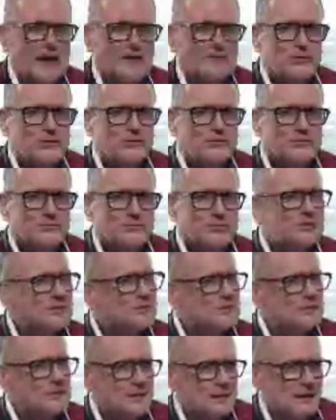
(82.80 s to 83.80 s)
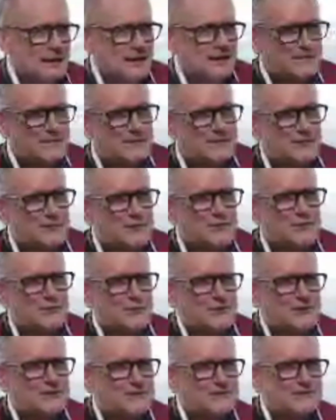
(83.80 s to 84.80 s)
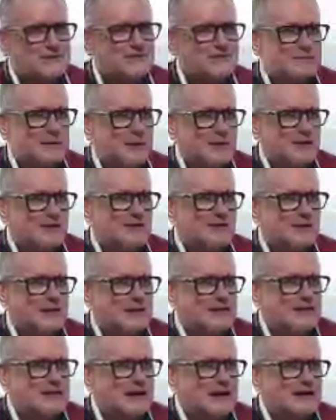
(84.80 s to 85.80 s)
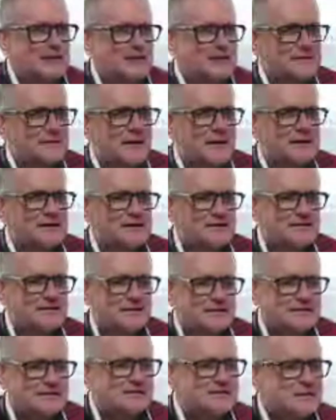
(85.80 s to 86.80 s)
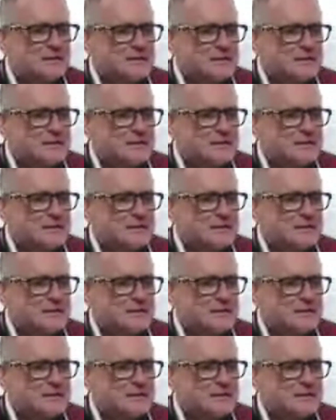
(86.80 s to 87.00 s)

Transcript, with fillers: I was a bit lazy for three years. I started again 1996